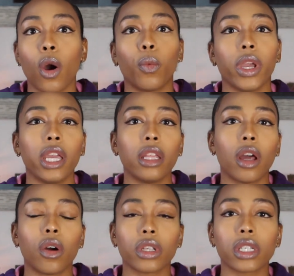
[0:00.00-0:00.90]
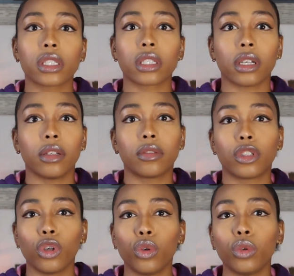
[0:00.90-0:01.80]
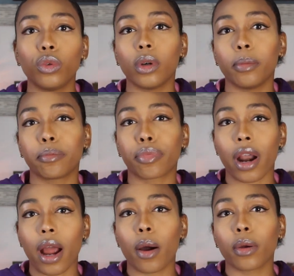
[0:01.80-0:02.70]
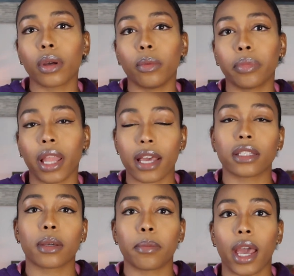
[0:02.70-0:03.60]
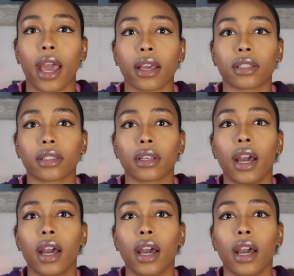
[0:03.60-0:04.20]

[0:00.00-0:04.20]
when he noticed two brown plastic bags